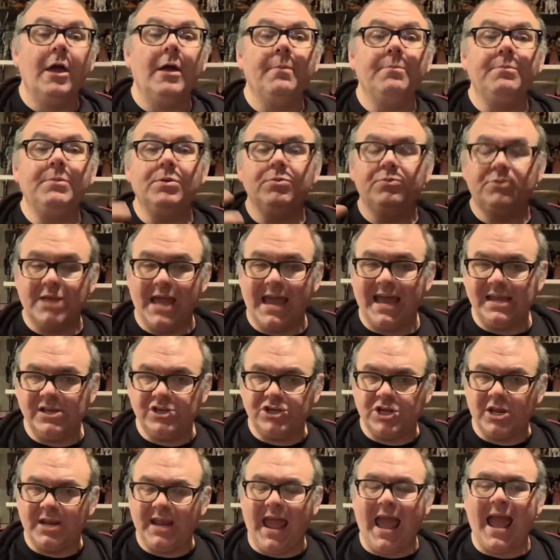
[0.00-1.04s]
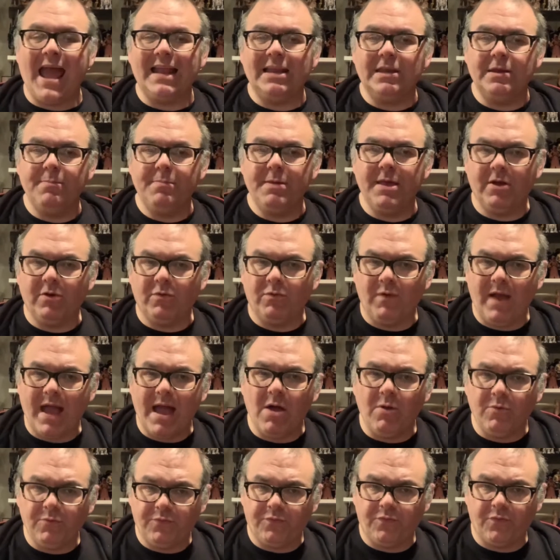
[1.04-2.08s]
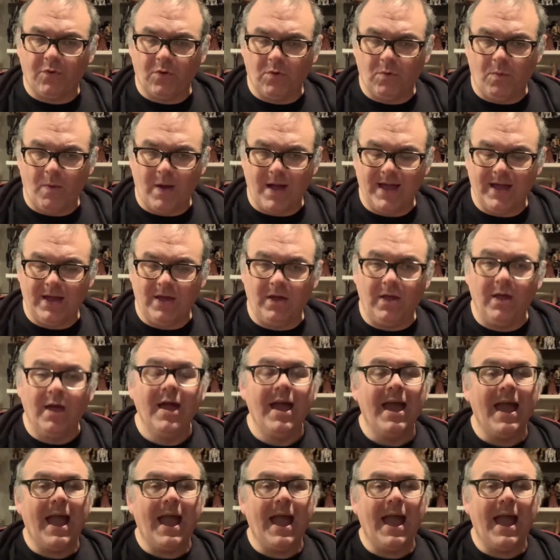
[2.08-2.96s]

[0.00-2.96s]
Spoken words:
mutation had to be around for a while.